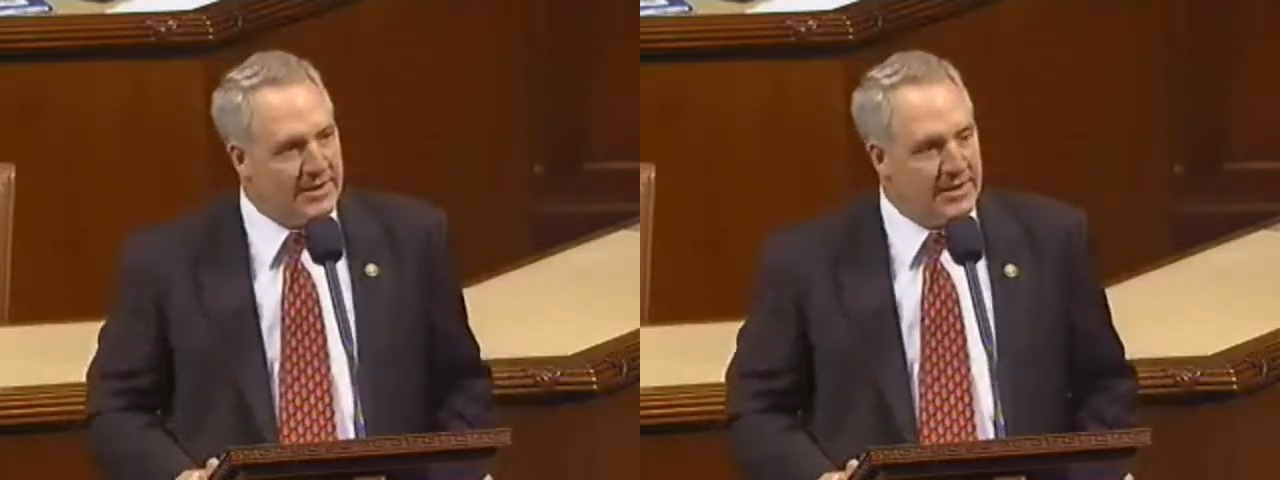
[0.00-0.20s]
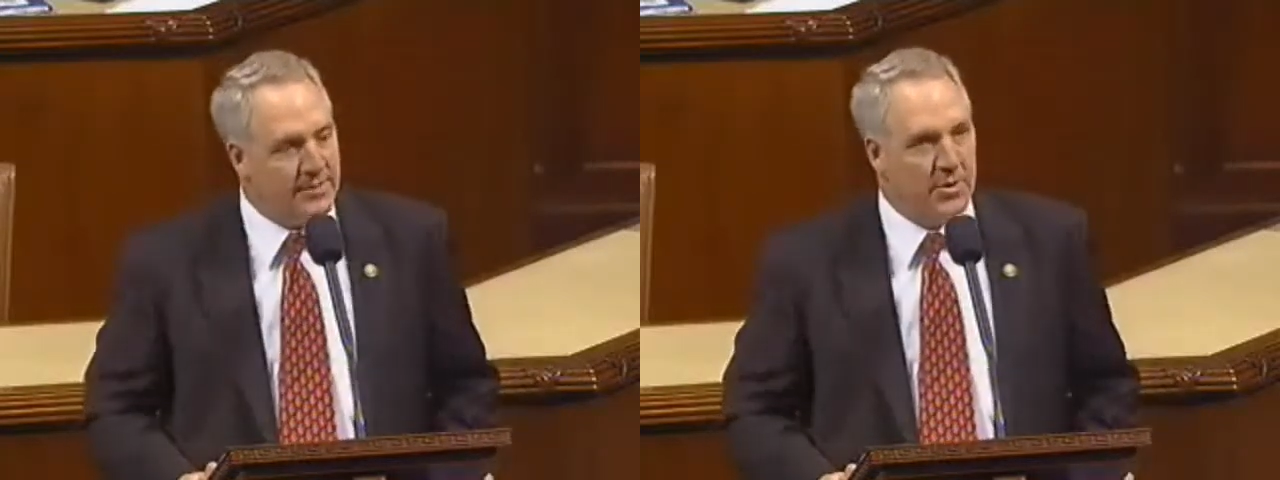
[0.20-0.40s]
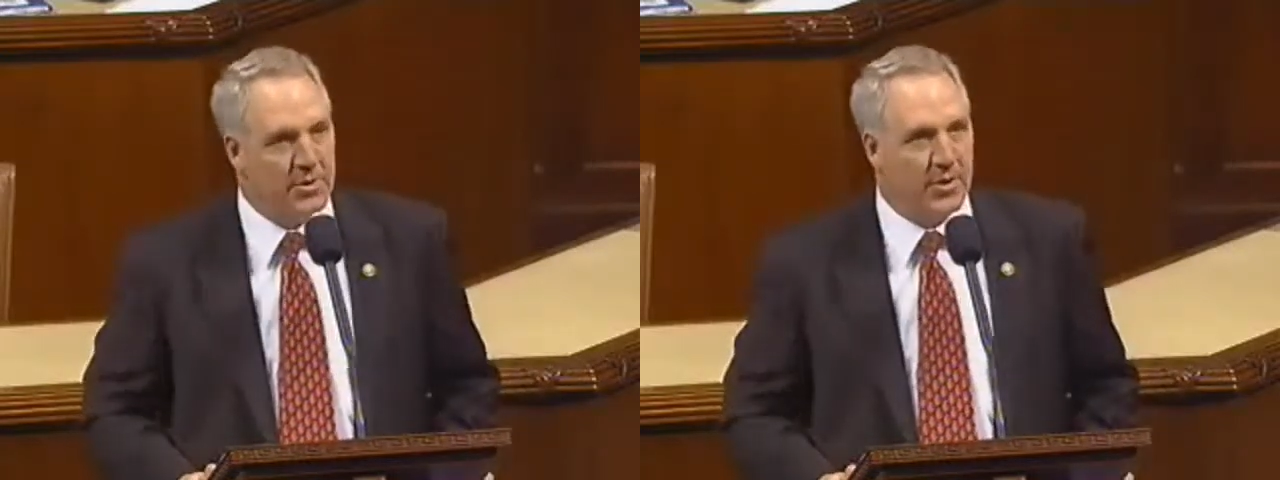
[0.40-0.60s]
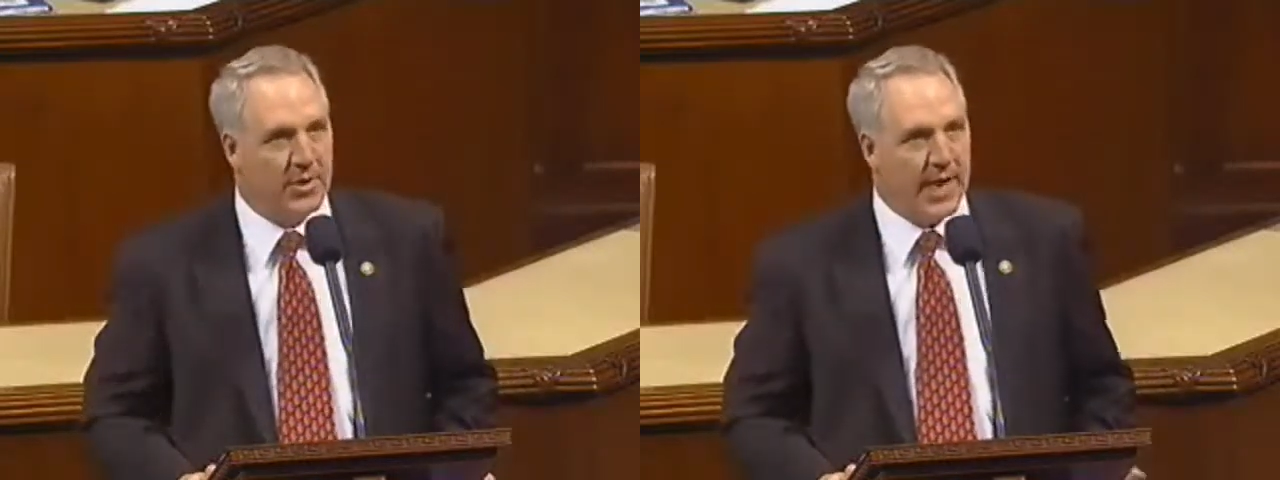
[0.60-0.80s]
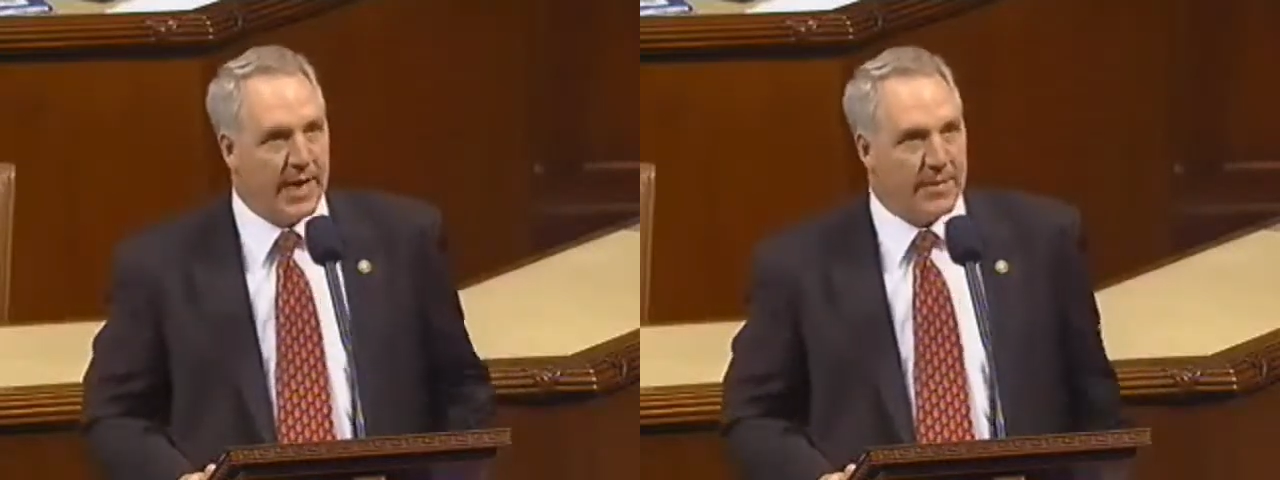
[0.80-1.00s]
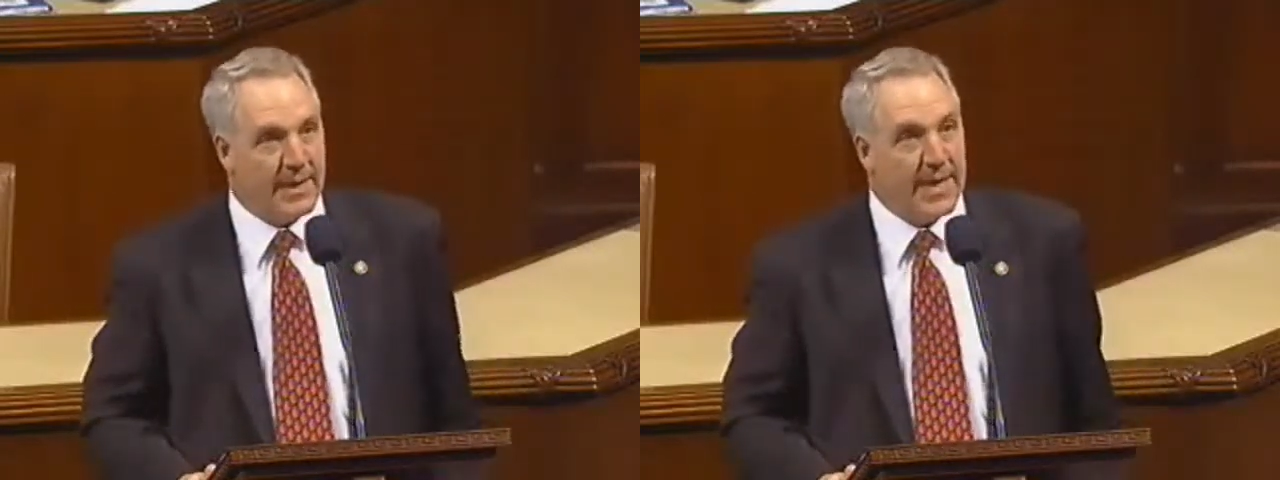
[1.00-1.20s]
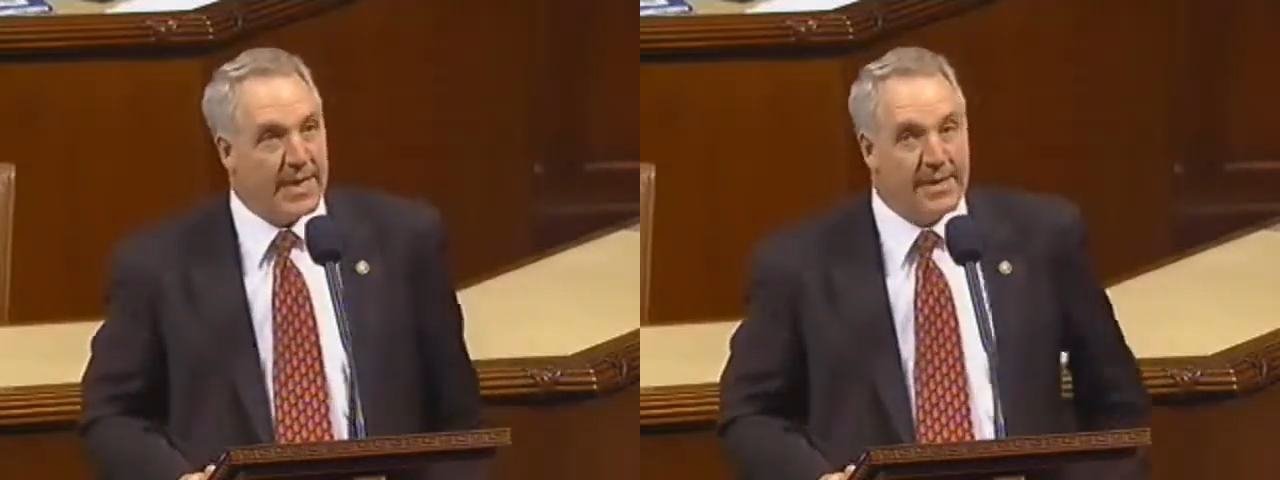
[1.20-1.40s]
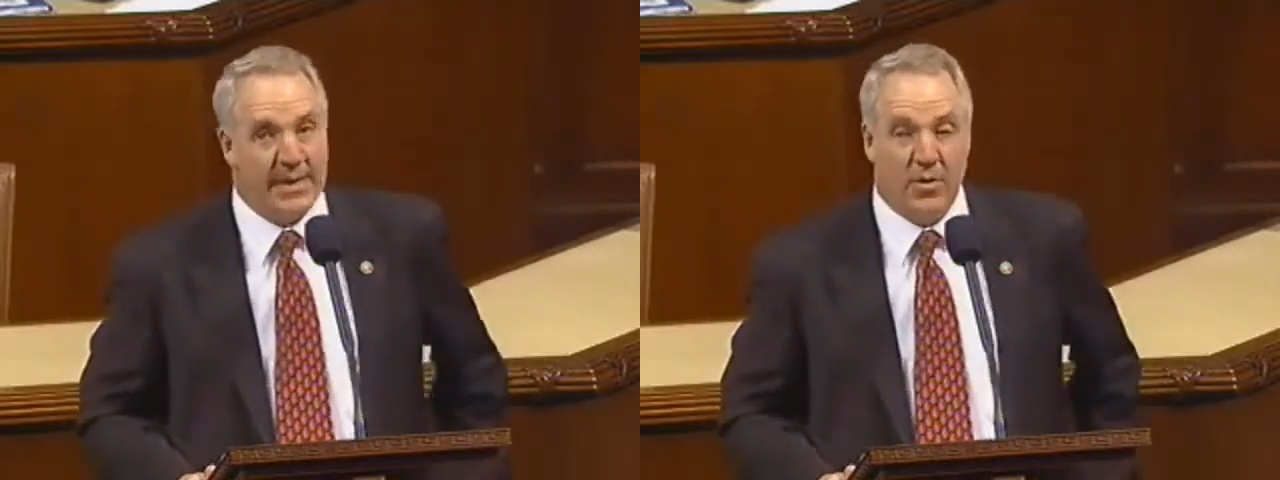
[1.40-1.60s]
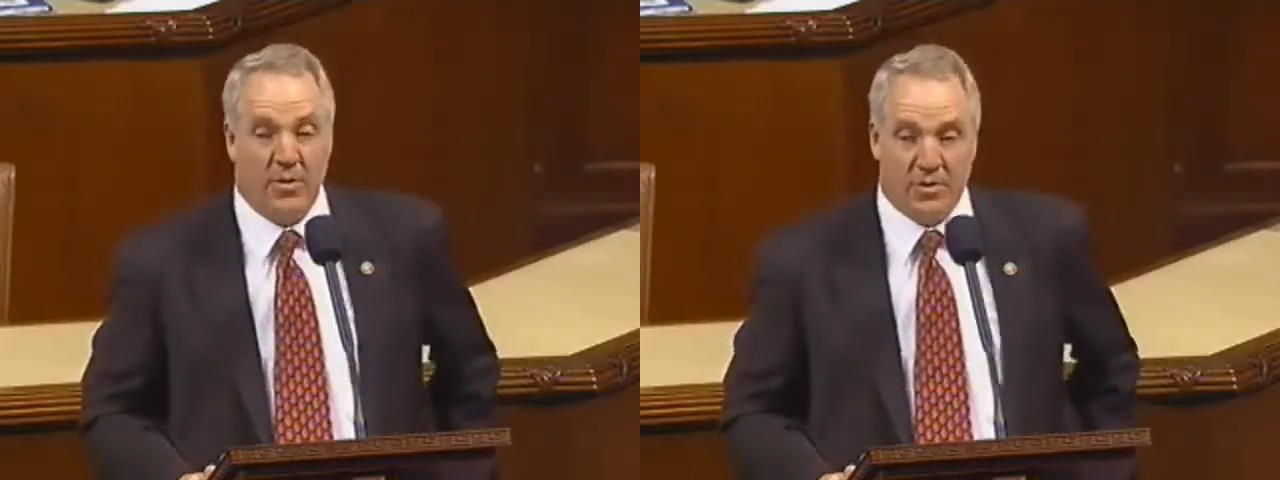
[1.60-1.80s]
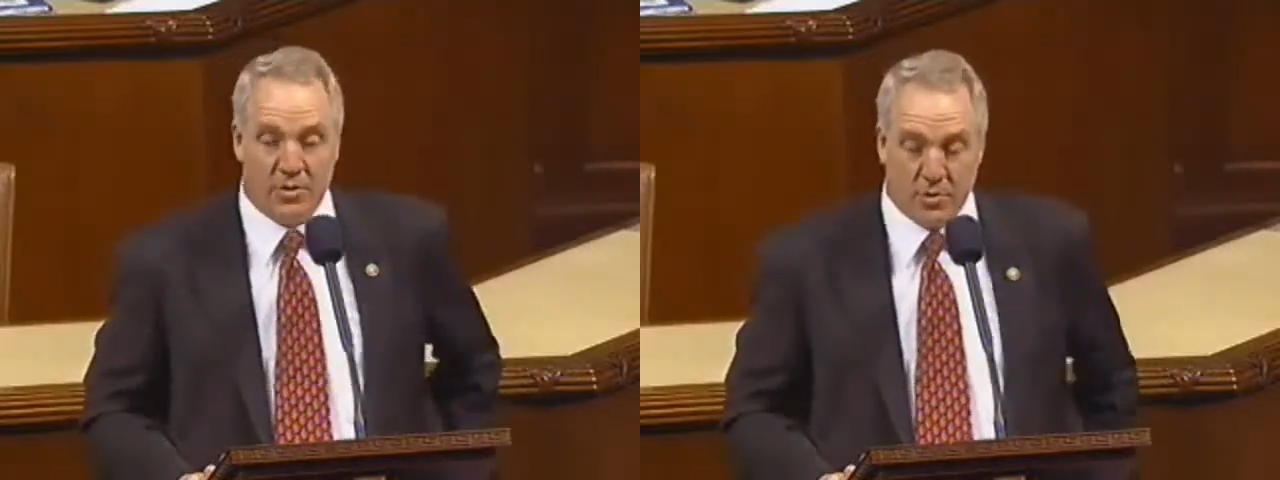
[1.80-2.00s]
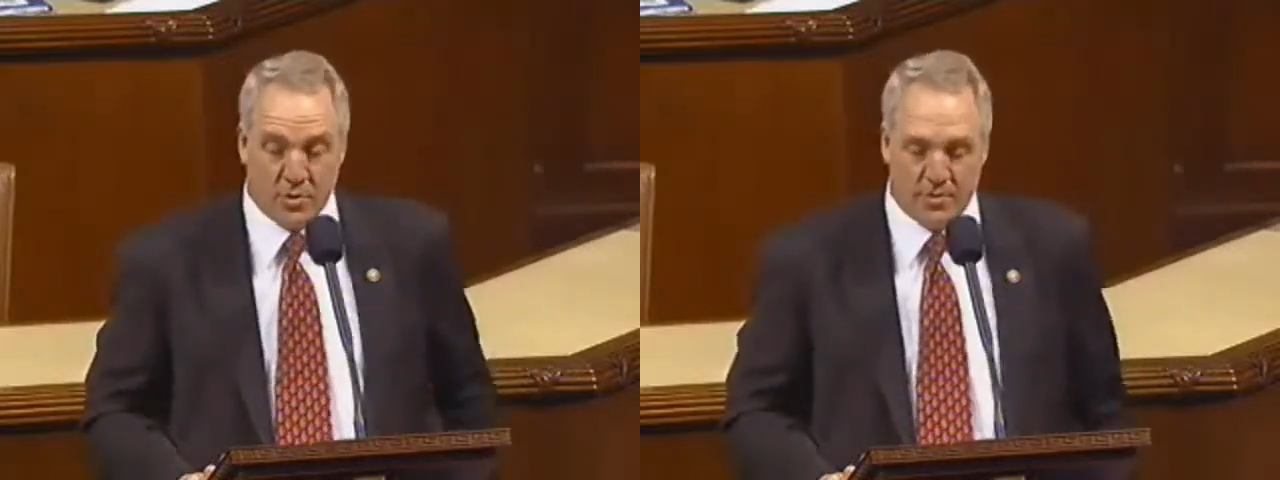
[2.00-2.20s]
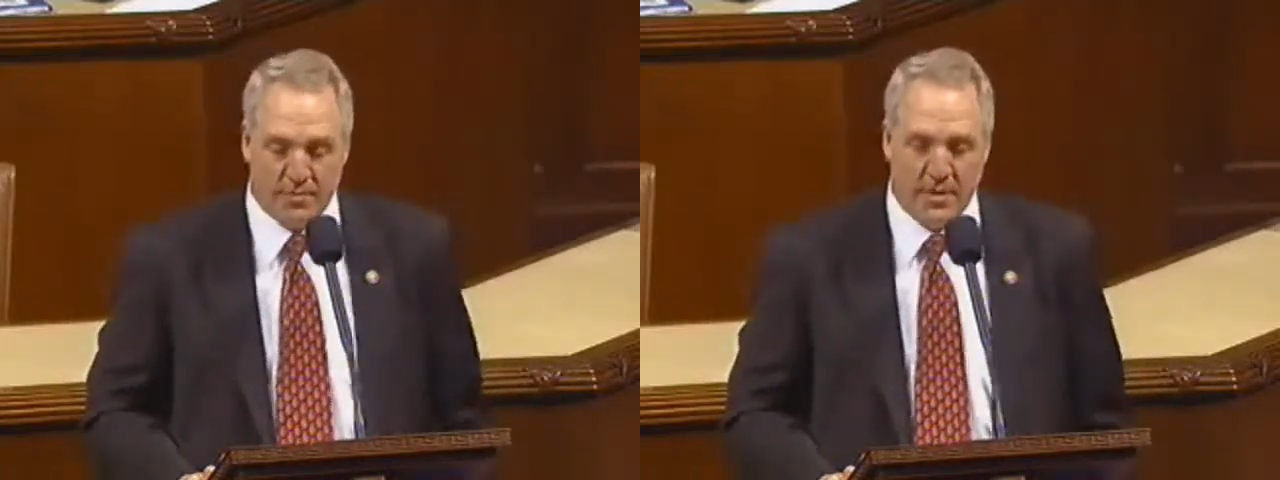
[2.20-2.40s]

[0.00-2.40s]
States Military Academy in 1802.